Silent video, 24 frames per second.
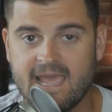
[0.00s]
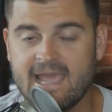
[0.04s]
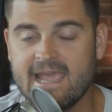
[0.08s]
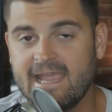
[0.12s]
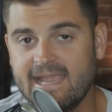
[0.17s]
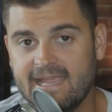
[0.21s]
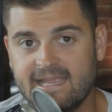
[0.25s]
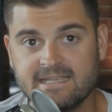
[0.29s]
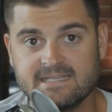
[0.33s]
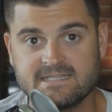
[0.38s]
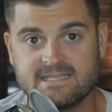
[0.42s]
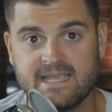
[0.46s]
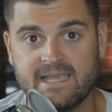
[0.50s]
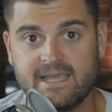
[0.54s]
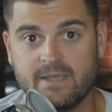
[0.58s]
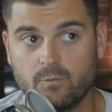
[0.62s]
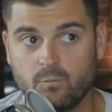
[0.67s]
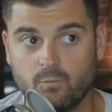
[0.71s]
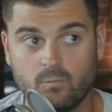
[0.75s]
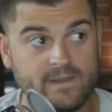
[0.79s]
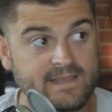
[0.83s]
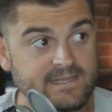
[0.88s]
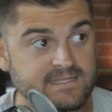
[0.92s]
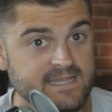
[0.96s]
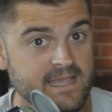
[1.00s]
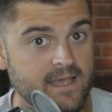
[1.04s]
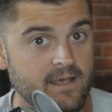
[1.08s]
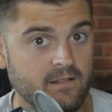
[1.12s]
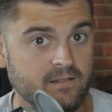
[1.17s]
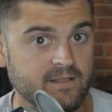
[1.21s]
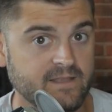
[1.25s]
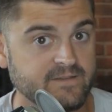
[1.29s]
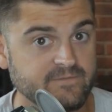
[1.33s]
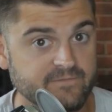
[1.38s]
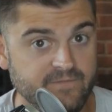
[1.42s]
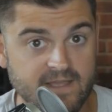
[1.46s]
Is it retail
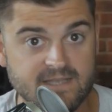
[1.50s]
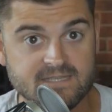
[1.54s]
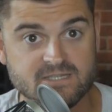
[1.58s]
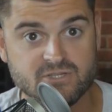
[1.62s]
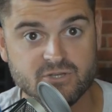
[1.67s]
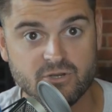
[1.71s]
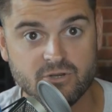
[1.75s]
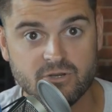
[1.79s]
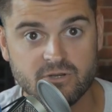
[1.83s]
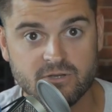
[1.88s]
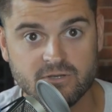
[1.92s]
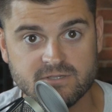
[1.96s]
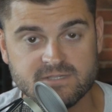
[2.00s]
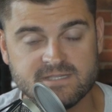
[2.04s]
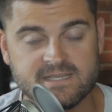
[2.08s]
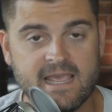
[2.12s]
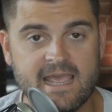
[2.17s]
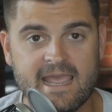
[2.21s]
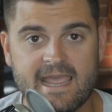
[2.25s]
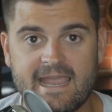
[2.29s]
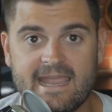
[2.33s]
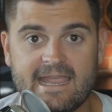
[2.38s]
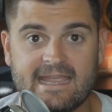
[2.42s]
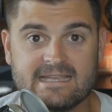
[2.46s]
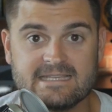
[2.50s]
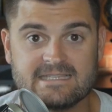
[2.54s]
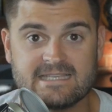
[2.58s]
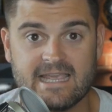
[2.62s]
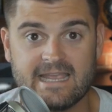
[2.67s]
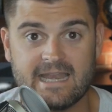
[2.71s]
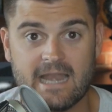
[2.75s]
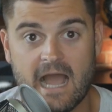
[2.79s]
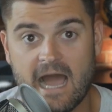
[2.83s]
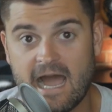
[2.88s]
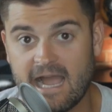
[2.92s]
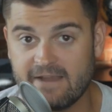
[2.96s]
investors? Is it
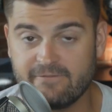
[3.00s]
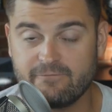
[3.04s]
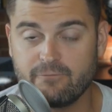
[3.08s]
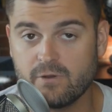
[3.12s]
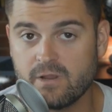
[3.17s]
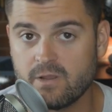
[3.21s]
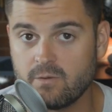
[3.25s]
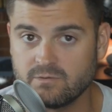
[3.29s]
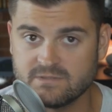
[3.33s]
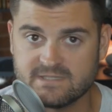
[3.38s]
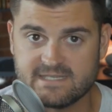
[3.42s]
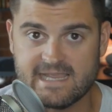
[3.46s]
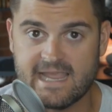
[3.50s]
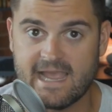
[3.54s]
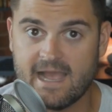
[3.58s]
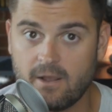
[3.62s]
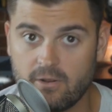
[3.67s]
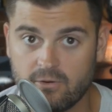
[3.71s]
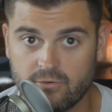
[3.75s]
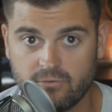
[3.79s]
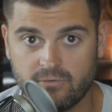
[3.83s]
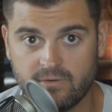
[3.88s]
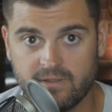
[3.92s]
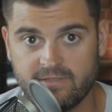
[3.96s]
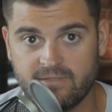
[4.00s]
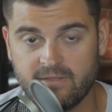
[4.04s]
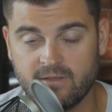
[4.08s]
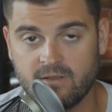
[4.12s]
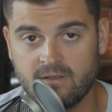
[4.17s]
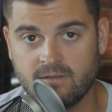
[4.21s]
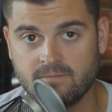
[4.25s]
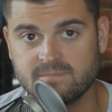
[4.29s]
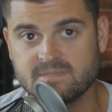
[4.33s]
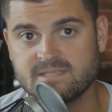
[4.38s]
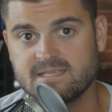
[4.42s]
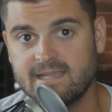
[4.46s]
high frequency
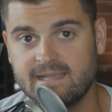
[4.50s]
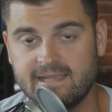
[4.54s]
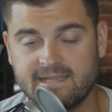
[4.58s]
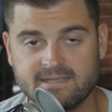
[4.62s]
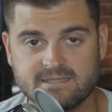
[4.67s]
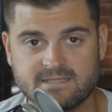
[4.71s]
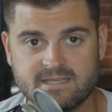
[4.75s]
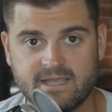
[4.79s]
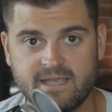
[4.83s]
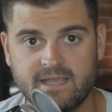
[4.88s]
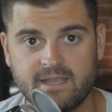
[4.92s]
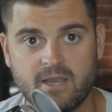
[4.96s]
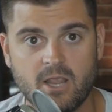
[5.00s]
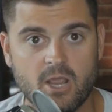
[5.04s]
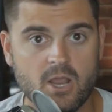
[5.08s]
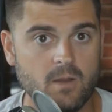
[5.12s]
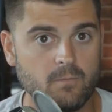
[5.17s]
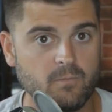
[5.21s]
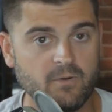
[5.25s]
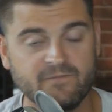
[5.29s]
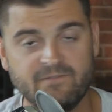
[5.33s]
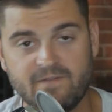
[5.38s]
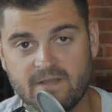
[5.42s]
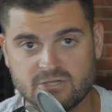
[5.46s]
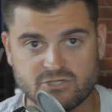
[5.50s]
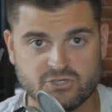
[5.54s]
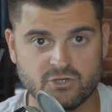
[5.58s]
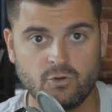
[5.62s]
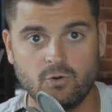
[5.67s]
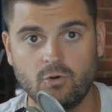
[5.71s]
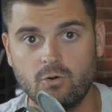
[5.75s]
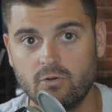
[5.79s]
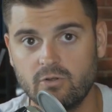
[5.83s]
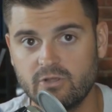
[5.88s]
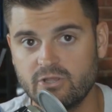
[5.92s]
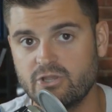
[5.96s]
algorithms? Is it
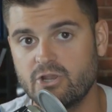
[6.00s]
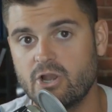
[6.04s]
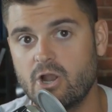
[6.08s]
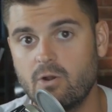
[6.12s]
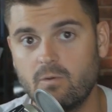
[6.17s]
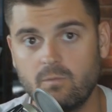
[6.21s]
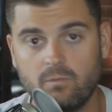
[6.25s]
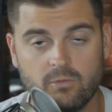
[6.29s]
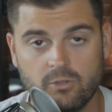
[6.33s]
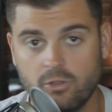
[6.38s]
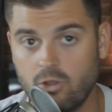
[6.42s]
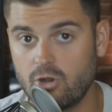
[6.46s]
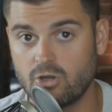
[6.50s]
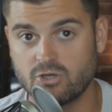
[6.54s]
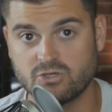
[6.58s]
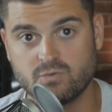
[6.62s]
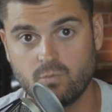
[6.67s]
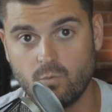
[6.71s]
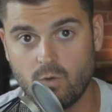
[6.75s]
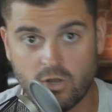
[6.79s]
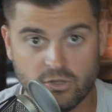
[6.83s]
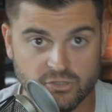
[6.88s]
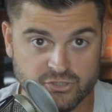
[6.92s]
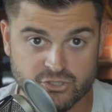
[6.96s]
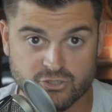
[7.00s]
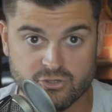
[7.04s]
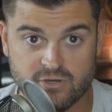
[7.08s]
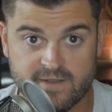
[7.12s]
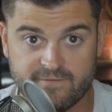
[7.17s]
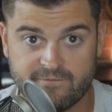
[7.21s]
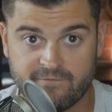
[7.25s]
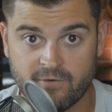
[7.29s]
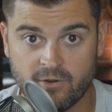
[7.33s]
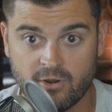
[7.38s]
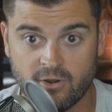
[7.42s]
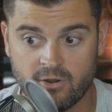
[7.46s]
professional, large Wall Street
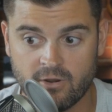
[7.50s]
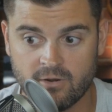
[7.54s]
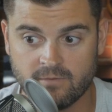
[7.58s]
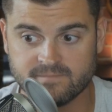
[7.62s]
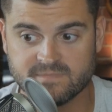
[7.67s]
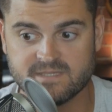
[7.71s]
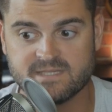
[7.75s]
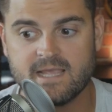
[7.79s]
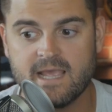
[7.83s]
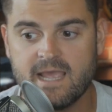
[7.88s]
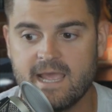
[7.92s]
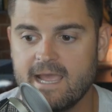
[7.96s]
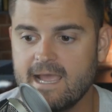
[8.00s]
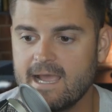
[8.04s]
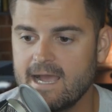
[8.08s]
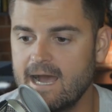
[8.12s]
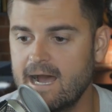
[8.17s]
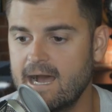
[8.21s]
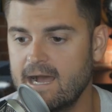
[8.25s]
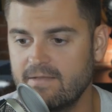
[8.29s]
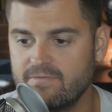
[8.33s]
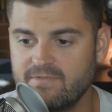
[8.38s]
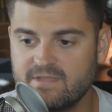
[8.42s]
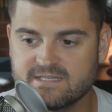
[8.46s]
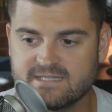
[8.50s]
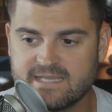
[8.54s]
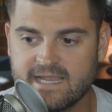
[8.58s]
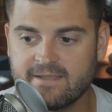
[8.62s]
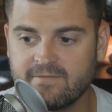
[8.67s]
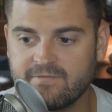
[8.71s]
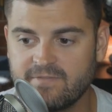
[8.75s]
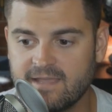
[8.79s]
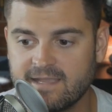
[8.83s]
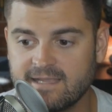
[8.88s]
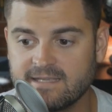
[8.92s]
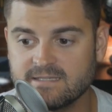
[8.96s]
firms? The second
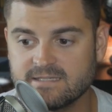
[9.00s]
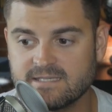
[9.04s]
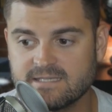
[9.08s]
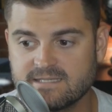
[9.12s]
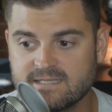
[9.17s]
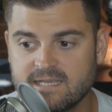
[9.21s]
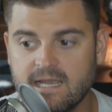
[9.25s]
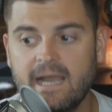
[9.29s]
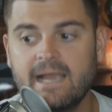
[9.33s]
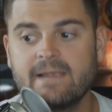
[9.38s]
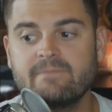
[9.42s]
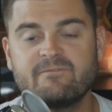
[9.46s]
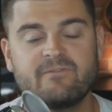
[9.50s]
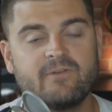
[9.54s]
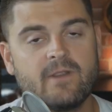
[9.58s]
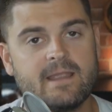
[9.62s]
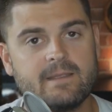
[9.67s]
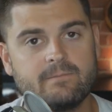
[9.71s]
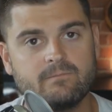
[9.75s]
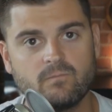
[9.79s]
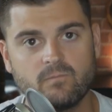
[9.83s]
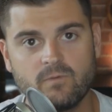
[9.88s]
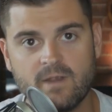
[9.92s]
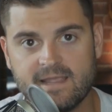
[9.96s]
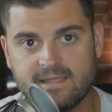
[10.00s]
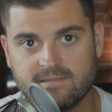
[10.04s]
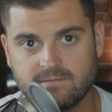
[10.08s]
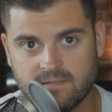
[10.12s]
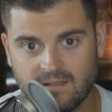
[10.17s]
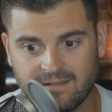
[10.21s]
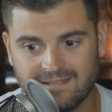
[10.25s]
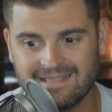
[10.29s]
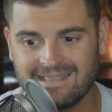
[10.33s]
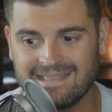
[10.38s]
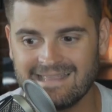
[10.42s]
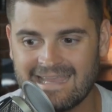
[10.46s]
thing is time frame, right? The
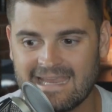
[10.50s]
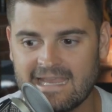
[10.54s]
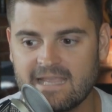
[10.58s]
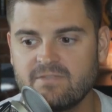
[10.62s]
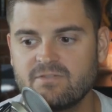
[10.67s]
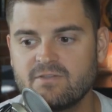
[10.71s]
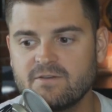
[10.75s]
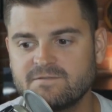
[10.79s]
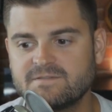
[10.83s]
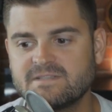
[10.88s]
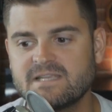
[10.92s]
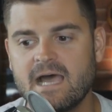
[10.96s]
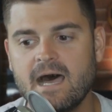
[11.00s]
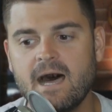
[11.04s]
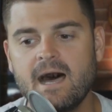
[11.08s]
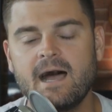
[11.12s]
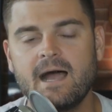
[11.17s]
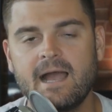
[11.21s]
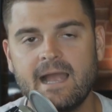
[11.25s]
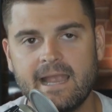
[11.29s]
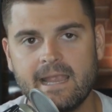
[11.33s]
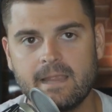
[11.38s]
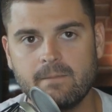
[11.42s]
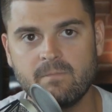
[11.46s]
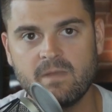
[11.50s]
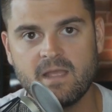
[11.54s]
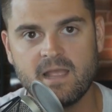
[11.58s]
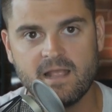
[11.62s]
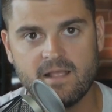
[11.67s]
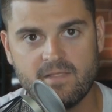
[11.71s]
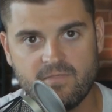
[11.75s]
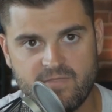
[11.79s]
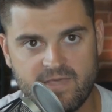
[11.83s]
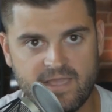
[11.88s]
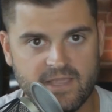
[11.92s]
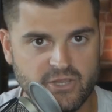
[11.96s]
length of time
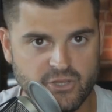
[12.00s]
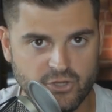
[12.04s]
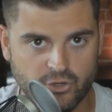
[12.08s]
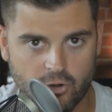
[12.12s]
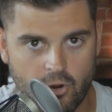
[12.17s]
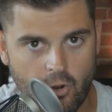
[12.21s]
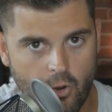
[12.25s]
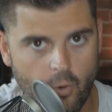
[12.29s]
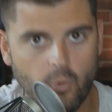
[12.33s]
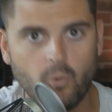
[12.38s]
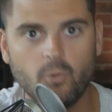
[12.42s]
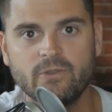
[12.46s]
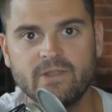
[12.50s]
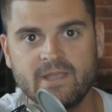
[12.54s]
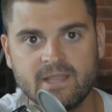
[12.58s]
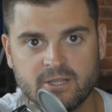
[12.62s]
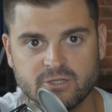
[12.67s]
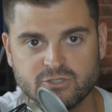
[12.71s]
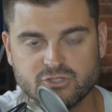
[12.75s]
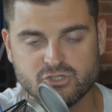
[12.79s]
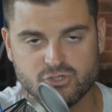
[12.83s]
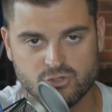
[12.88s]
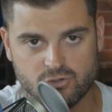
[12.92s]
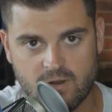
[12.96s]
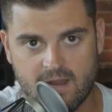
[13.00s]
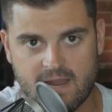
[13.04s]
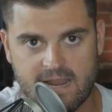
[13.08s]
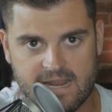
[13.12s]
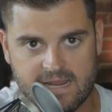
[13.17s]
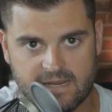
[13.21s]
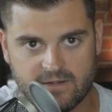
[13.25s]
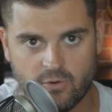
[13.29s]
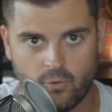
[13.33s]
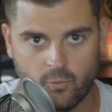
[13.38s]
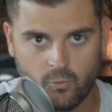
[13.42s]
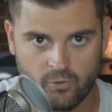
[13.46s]
that you're holding a
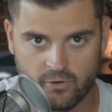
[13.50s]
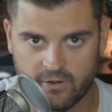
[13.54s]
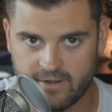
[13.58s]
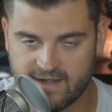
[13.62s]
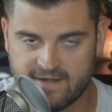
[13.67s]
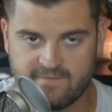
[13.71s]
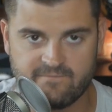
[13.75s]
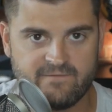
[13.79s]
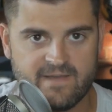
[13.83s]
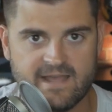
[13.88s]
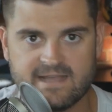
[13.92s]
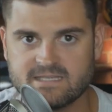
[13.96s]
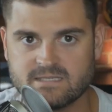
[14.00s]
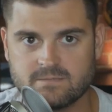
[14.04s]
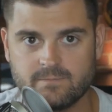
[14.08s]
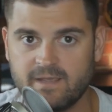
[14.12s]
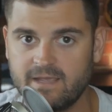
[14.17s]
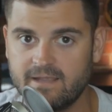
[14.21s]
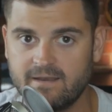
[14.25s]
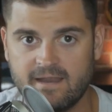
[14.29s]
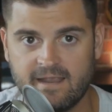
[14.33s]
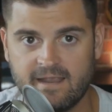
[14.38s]
trade or an investment,